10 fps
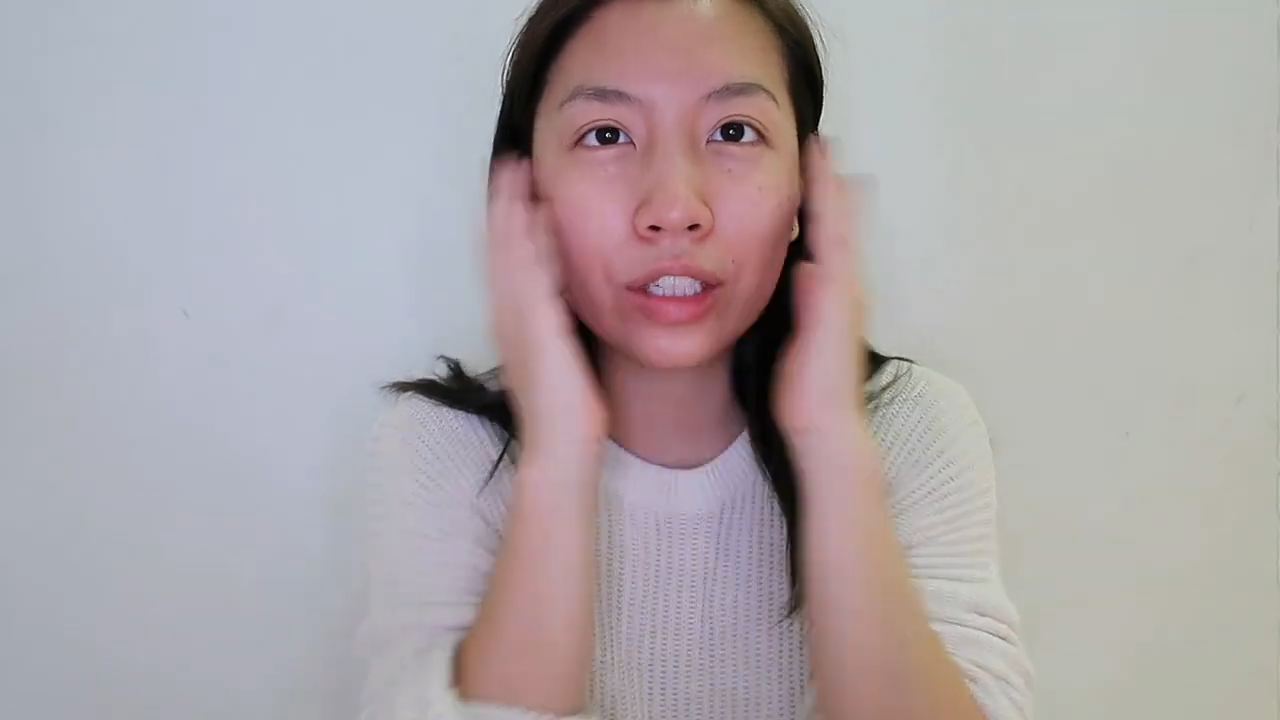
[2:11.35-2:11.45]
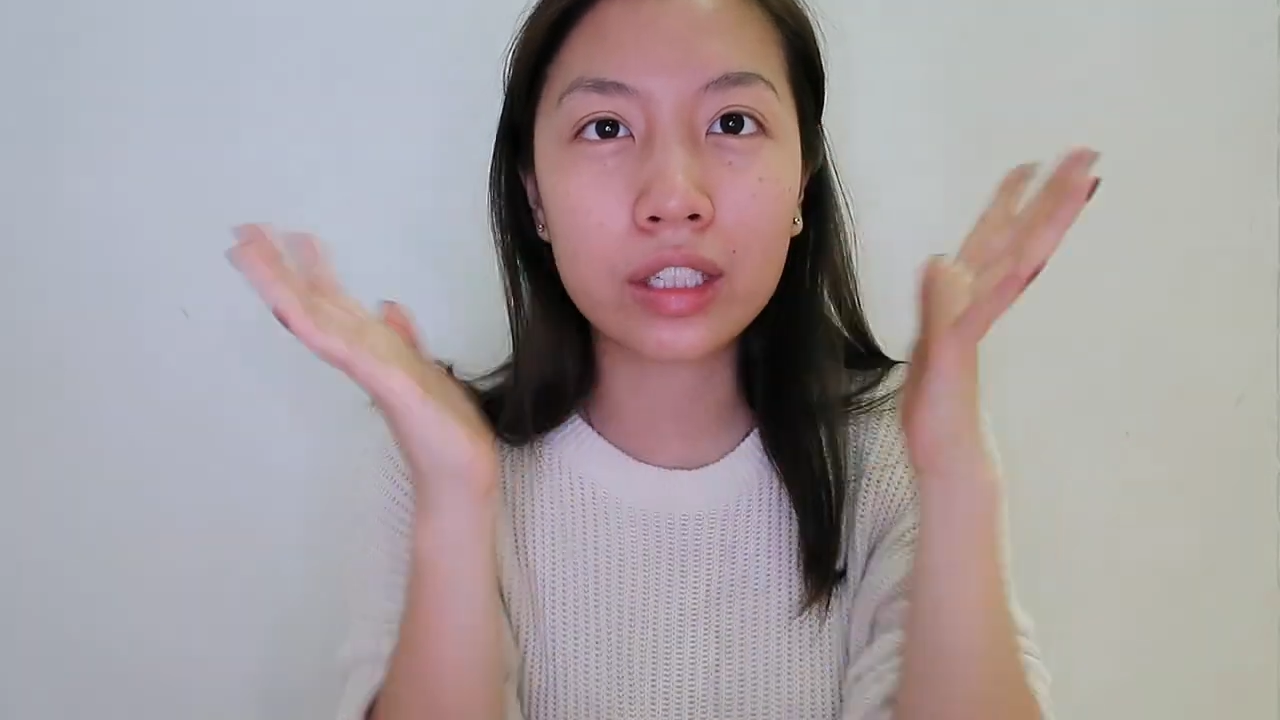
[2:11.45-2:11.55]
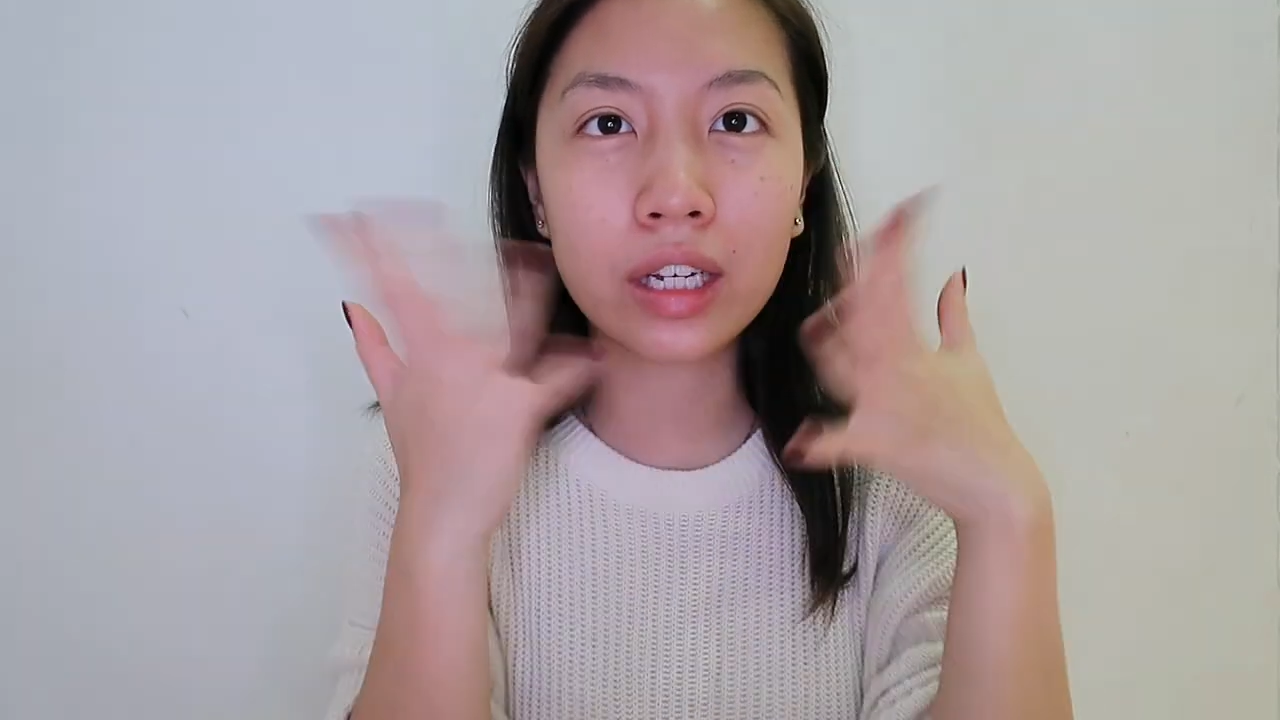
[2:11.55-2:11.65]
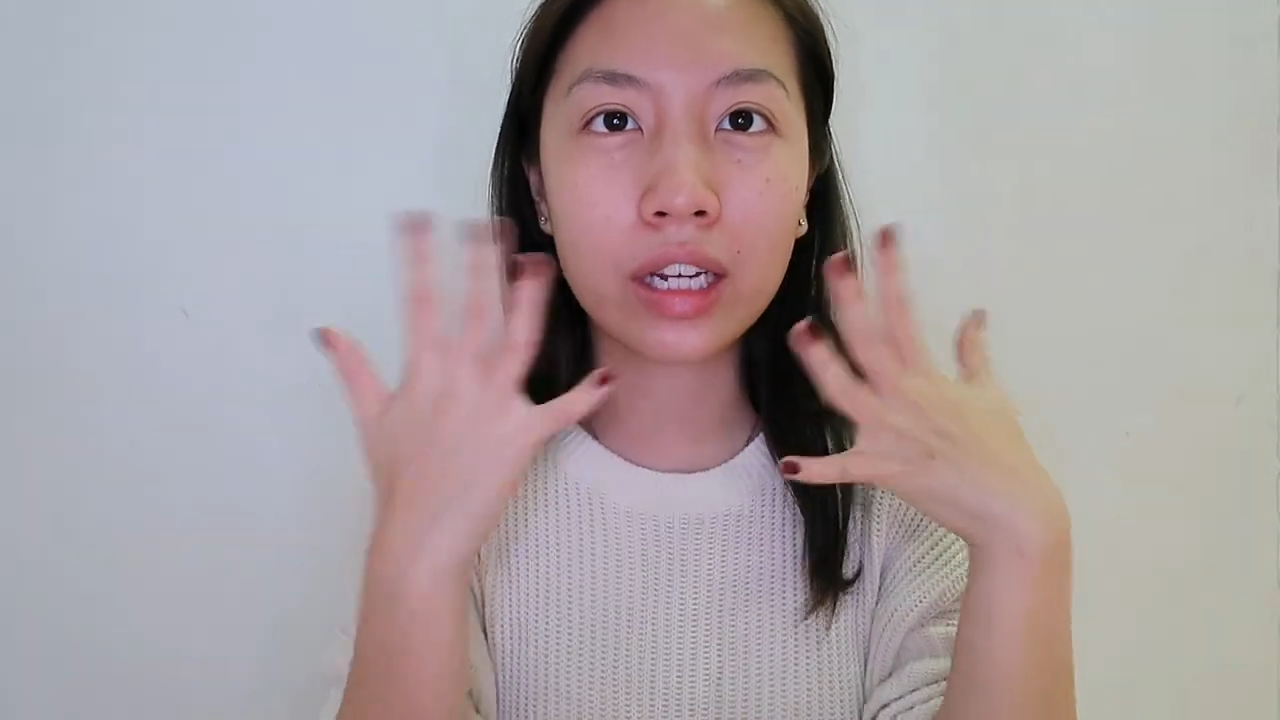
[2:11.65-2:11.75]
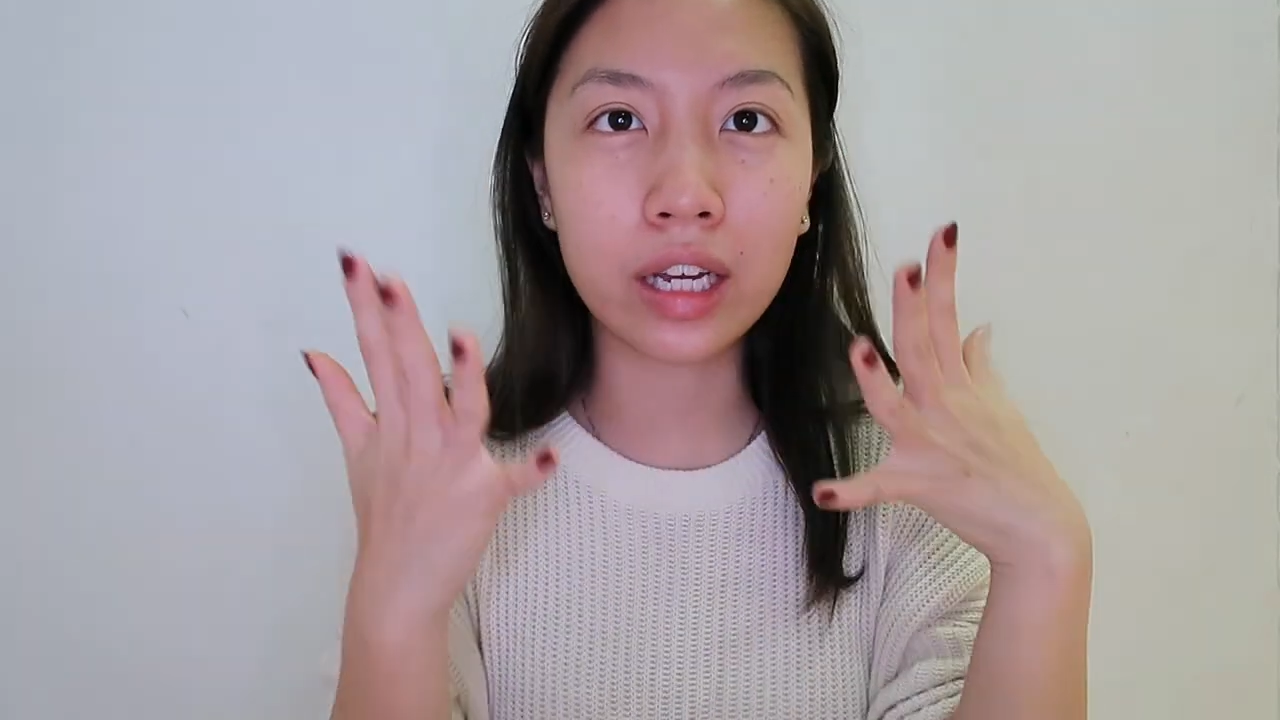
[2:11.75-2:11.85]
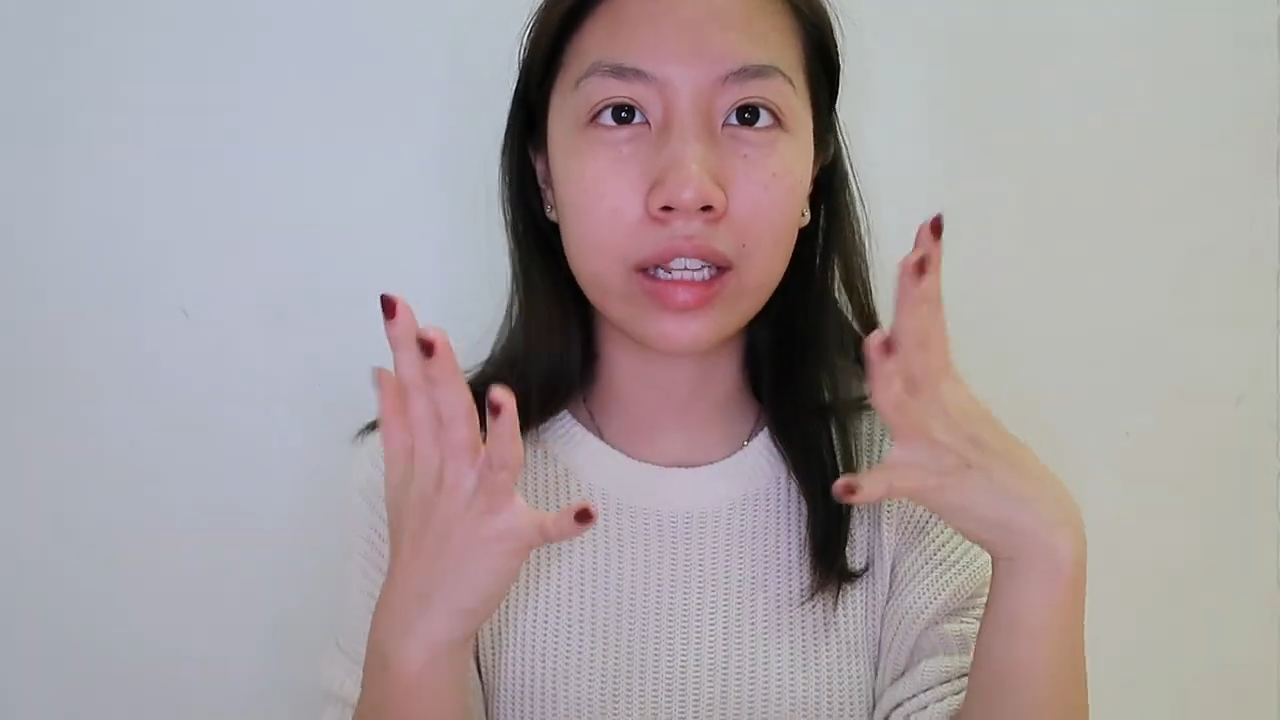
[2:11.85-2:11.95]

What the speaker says: It just kind of